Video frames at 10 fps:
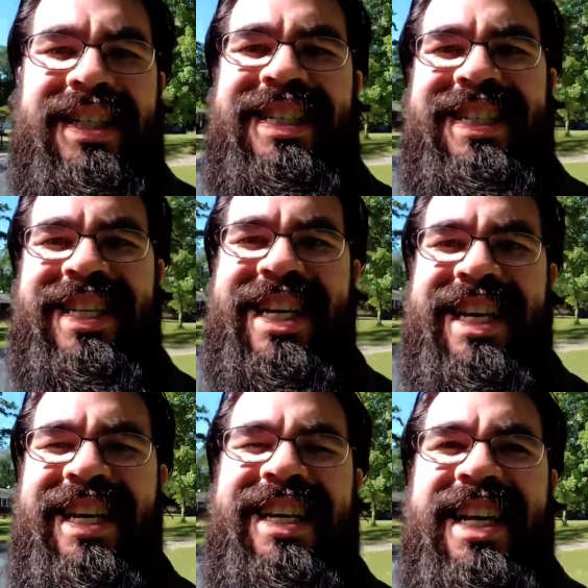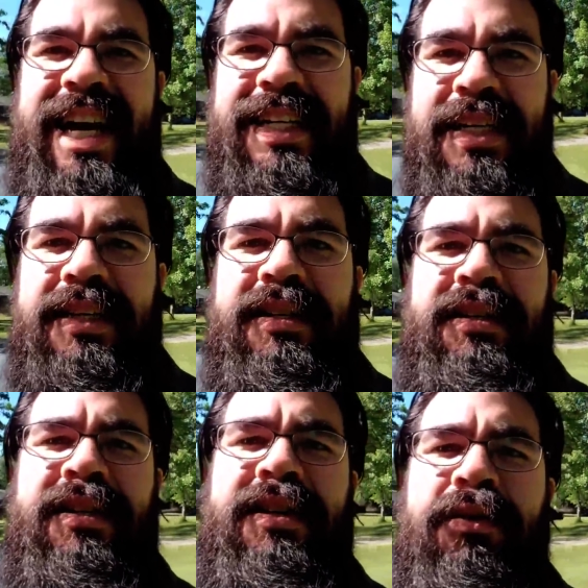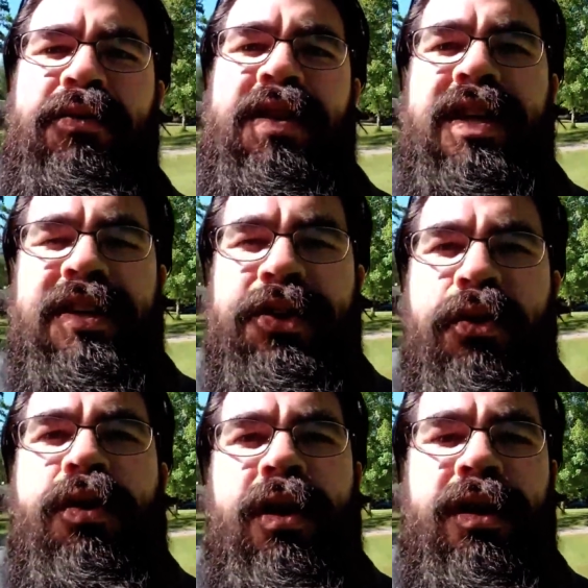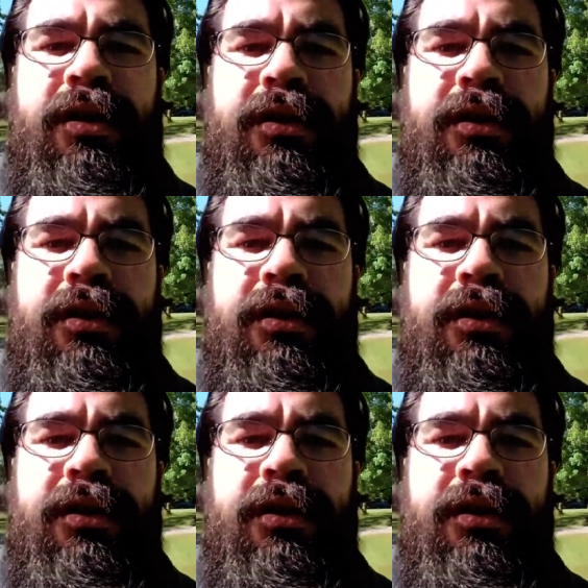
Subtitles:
see and connect within your